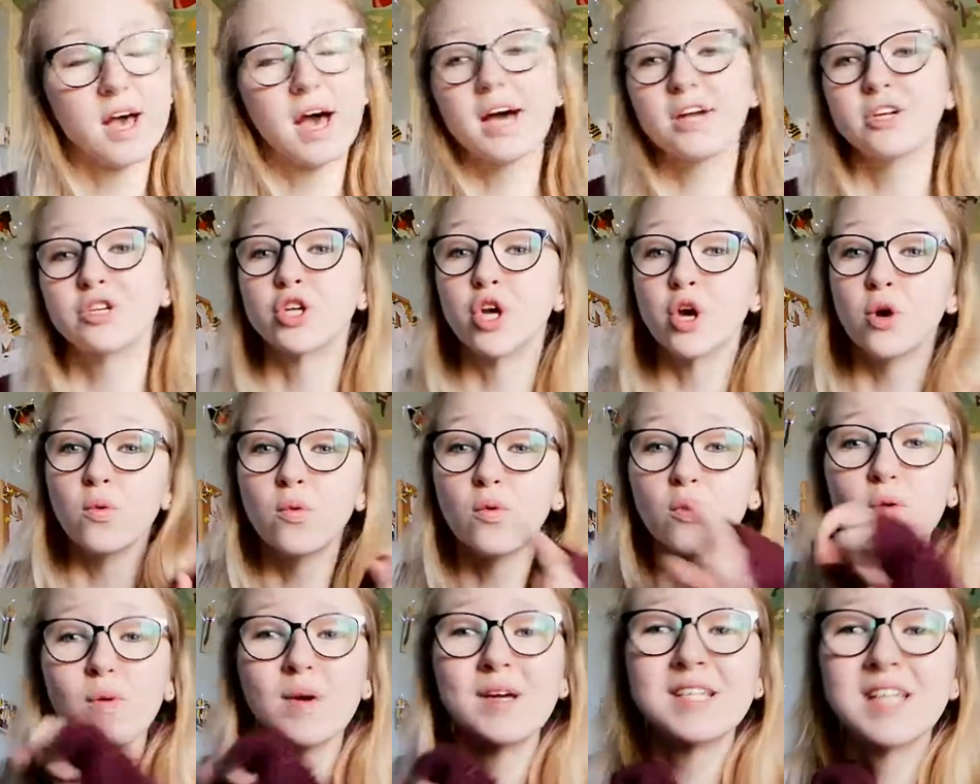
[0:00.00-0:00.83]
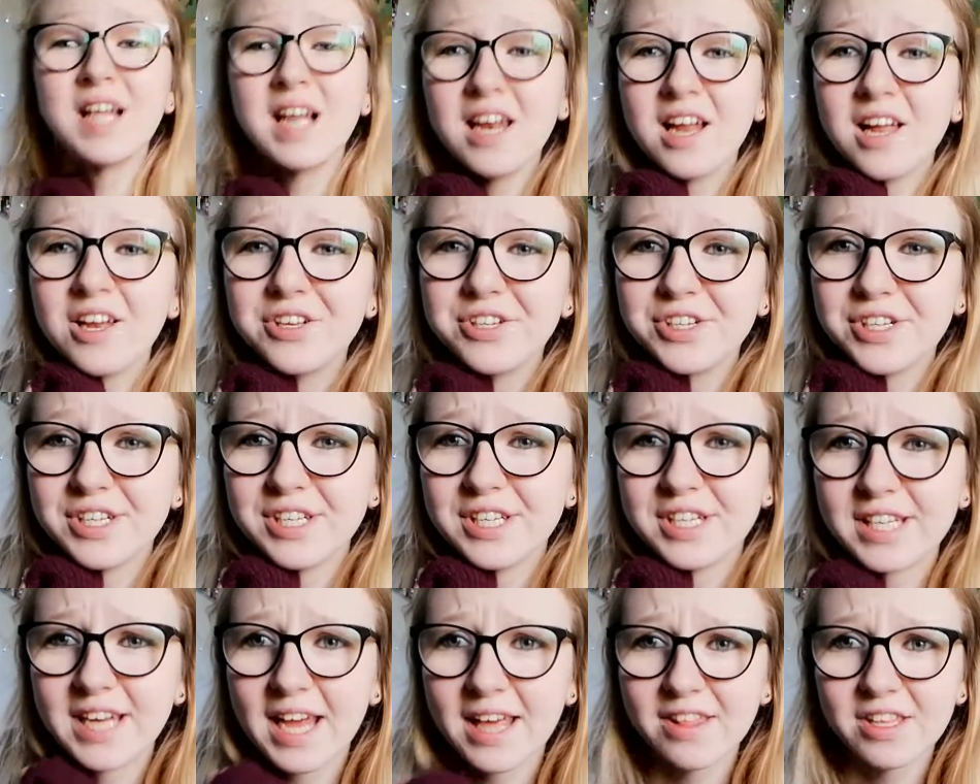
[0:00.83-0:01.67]
I have to go all the way to
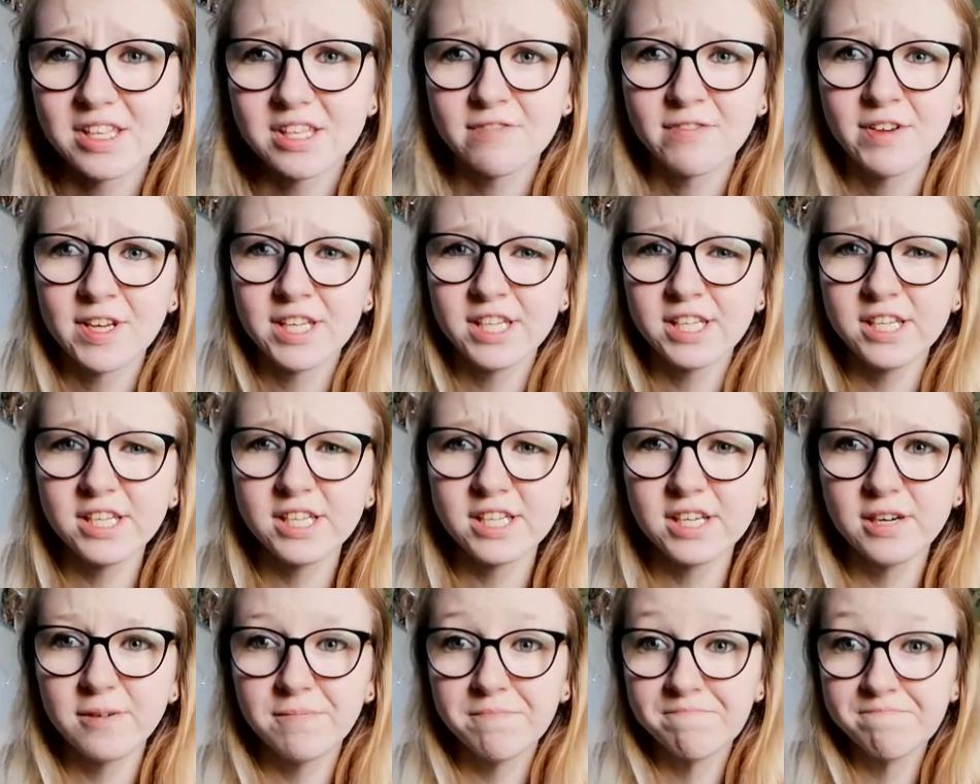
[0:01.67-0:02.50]
London to get this fitted.